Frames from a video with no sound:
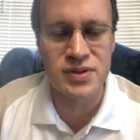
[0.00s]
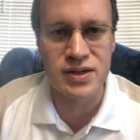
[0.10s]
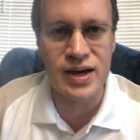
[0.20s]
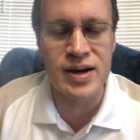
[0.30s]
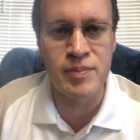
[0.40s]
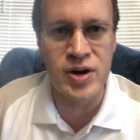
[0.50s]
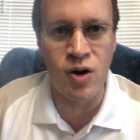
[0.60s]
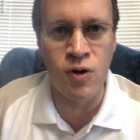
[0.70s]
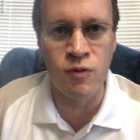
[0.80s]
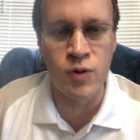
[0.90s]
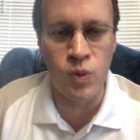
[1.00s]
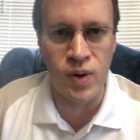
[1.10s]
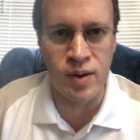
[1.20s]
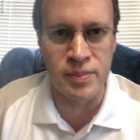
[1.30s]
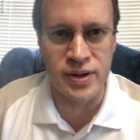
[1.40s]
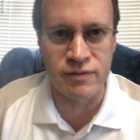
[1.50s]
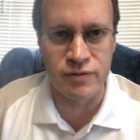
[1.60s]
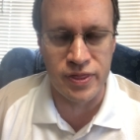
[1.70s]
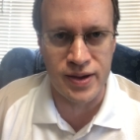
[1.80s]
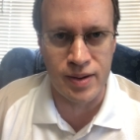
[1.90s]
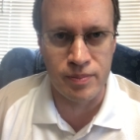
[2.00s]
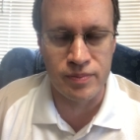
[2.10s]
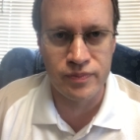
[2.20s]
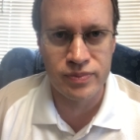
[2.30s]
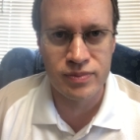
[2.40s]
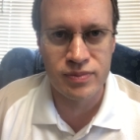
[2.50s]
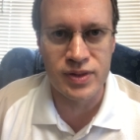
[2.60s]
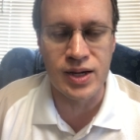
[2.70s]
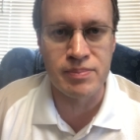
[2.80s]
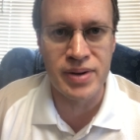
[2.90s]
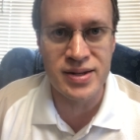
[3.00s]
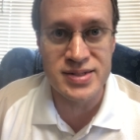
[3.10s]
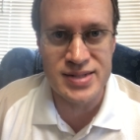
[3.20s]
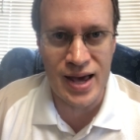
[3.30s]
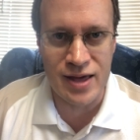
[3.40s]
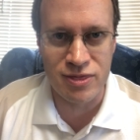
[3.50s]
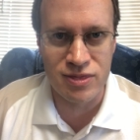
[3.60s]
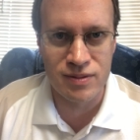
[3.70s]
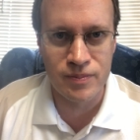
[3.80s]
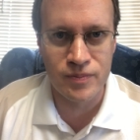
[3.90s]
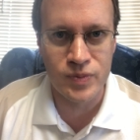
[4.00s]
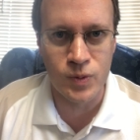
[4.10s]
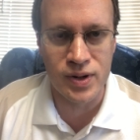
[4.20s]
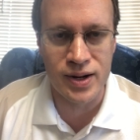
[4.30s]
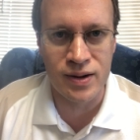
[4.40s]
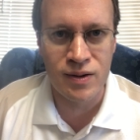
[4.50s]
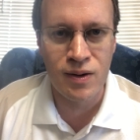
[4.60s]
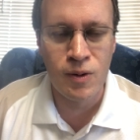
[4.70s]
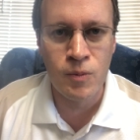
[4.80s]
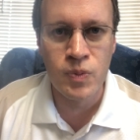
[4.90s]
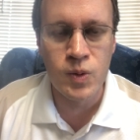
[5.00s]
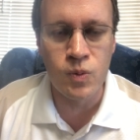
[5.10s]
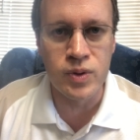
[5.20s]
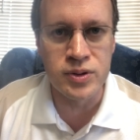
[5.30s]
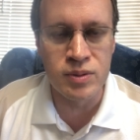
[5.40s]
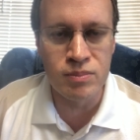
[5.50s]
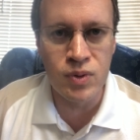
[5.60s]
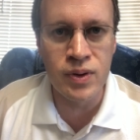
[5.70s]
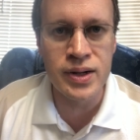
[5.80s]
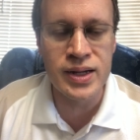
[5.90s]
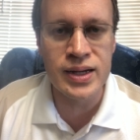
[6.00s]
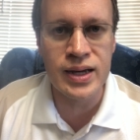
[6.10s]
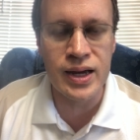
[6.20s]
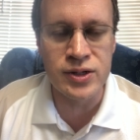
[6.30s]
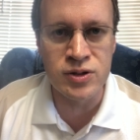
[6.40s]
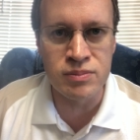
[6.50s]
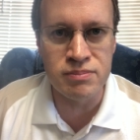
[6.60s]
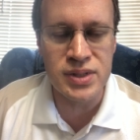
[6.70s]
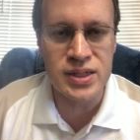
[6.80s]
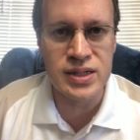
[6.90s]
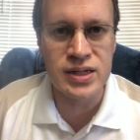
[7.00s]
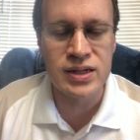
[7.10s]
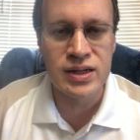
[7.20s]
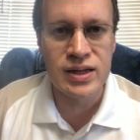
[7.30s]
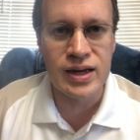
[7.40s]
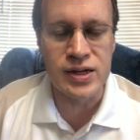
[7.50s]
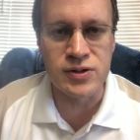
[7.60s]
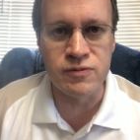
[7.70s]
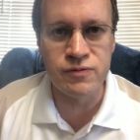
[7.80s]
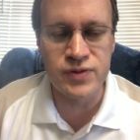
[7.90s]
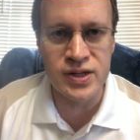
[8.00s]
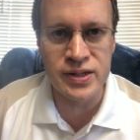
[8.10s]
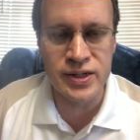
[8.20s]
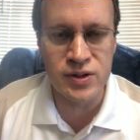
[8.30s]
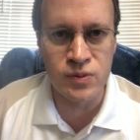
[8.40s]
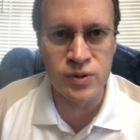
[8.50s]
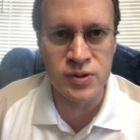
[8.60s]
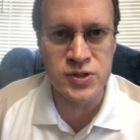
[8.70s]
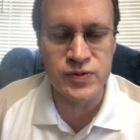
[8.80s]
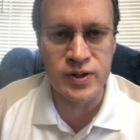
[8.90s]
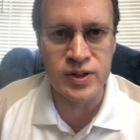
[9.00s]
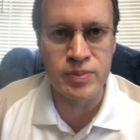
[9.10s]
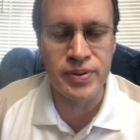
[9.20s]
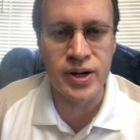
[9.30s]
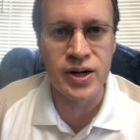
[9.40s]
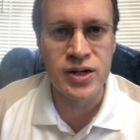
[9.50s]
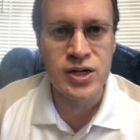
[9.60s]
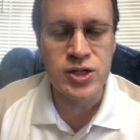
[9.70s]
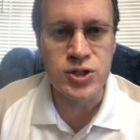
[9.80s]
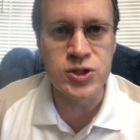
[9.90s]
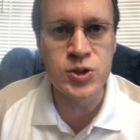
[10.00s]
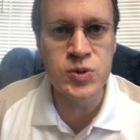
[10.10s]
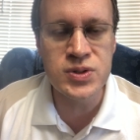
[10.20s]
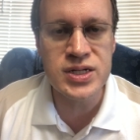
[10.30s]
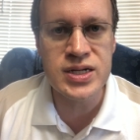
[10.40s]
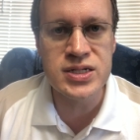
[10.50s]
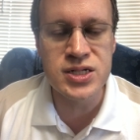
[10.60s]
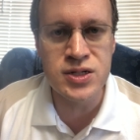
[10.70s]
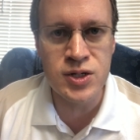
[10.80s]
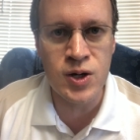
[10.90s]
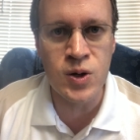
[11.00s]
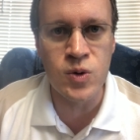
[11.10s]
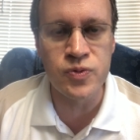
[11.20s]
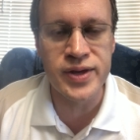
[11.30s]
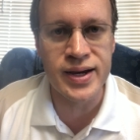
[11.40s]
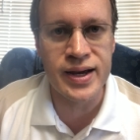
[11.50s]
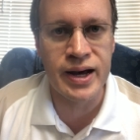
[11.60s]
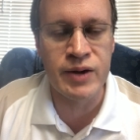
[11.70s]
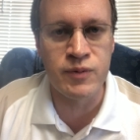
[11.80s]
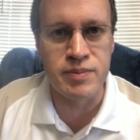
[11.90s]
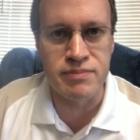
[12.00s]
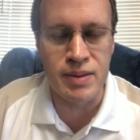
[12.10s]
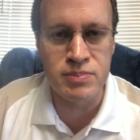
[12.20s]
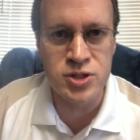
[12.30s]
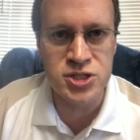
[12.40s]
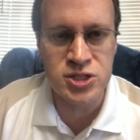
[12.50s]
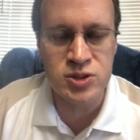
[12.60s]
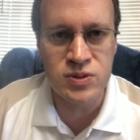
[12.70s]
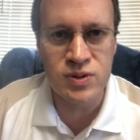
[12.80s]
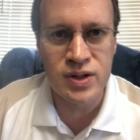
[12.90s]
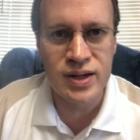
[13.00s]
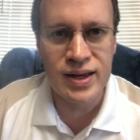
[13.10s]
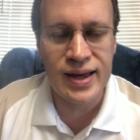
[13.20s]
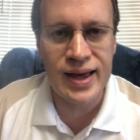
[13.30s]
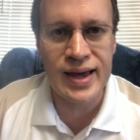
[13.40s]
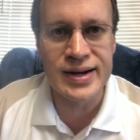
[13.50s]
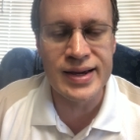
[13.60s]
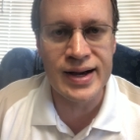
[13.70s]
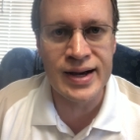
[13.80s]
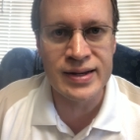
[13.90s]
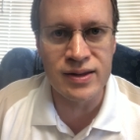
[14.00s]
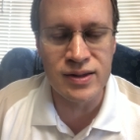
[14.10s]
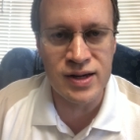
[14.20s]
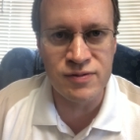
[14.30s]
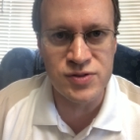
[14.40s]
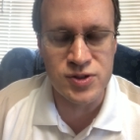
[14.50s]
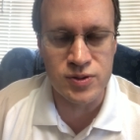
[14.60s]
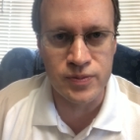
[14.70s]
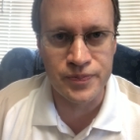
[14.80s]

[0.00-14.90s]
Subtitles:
kind of been overwhelming for them. Think about death, okay? When you're mourning and you're meek and you feel like your world's falling apart, you need to know that God remembers you and God loves you.